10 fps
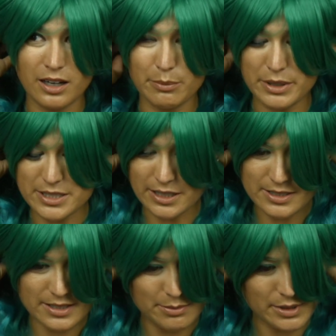It does
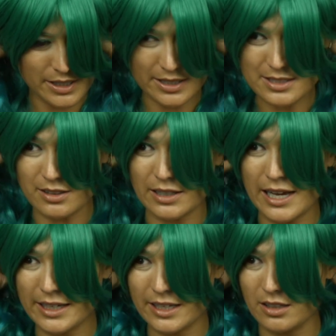seem like it's
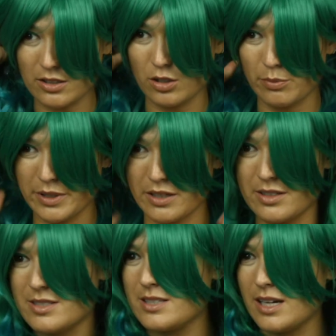lacking a little bit on the
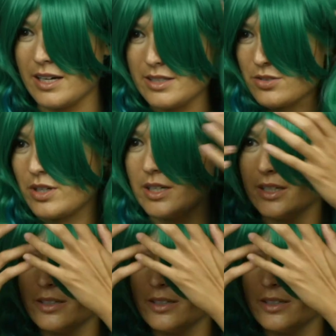sides, right?